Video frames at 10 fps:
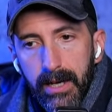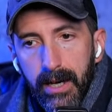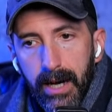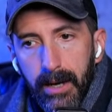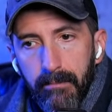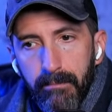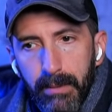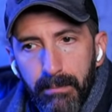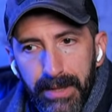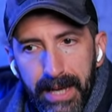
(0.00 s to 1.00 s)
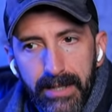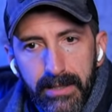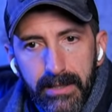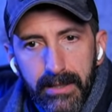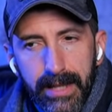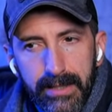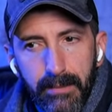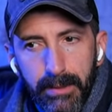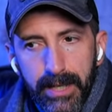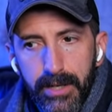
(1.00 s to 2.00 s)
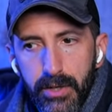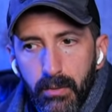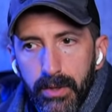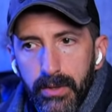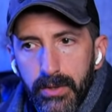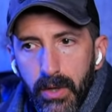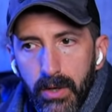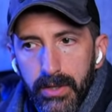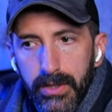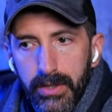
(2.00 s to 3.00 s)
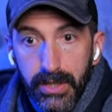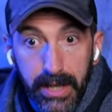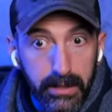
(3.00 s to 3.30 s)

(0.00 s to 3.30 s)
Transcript: But that's the potential when you start seeing